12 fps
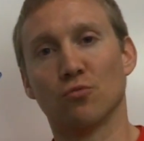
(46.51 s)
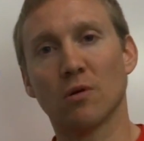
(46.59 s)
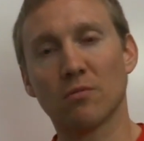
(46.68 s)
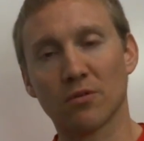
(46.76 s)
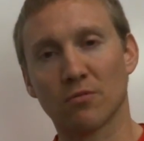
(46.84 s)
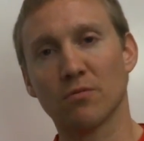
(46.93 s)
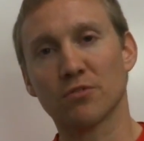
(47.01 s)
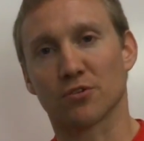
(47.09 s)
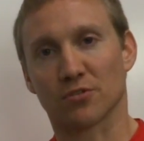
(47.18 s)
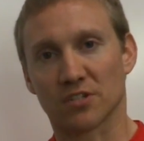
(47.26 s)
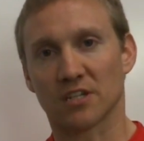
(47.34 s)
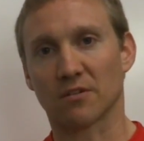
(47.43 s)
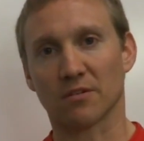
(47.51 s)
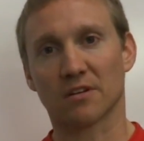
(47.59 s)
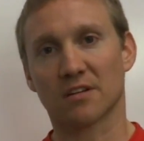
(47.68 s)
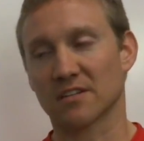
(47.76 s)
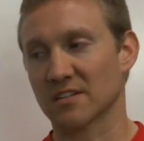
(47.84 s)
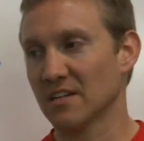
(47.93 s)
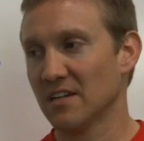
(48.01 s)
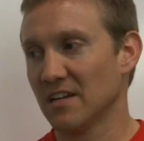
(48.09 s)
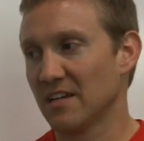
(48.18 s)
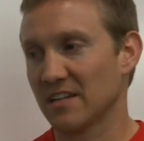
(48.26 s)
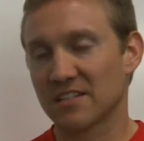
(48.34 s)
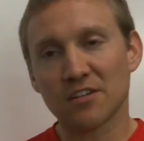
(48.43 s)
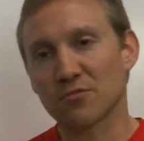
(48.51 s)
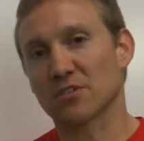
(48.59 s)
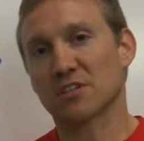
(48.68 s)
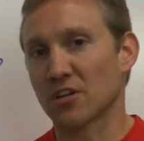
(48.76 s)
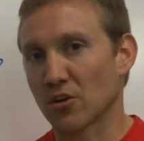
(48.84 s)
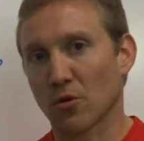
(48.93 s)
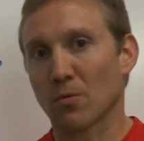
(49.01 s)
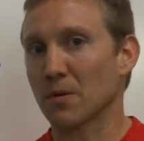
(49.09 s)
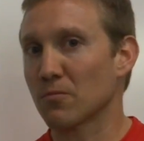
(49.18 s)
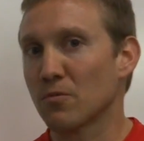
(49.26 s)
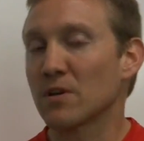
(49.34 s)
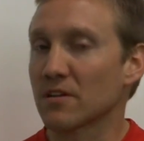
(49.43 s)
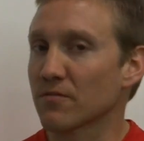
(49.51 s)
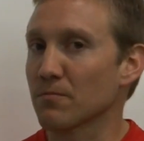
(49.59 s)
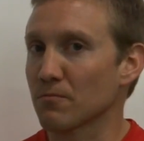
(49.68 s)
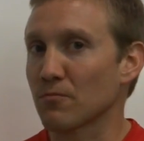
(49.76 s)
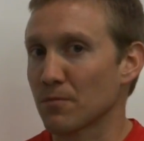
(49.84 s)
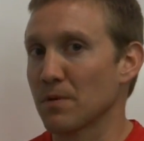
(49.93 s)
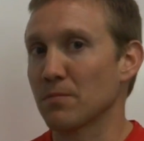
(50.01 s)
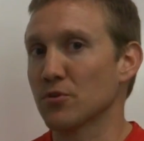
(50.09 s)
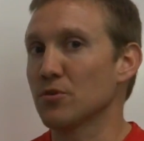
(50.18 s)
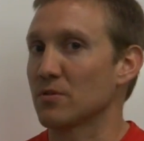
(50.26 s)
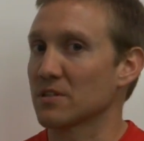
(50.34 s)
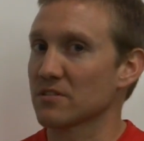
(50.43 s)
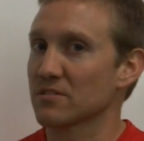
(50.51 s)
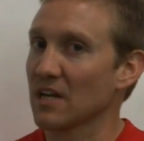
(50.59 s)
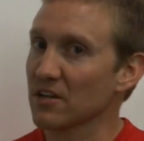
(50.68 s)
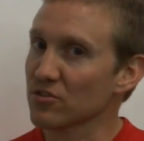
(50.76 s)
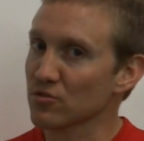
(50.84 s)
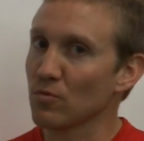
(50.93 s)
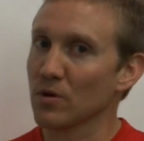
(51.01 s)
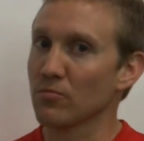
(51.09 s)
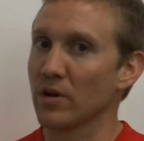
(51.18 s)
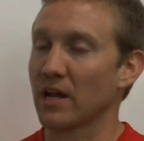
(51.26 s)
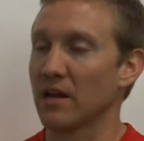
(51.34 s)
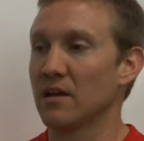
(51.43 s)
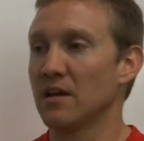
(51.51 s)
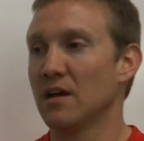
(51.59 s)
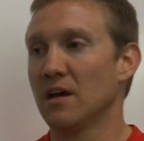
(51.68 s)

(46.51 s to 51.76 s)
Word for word: What, what was your secret? Because it's interesting to know what, what different what people do, because there's not just one way.